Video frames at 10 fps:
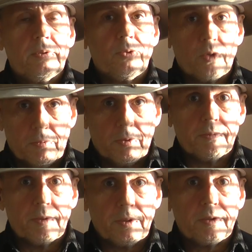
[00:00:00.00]
You give
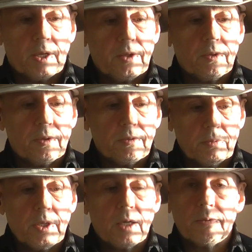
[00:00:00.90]
it, and they tell you,
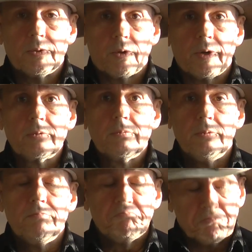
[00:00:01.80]
oh yeah, it was correct.
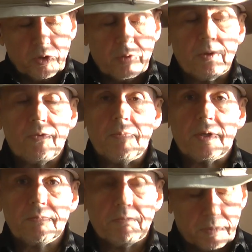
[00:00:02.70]
They give the
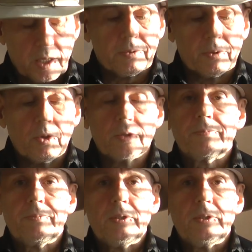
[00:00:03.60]
feedback, yes, it was.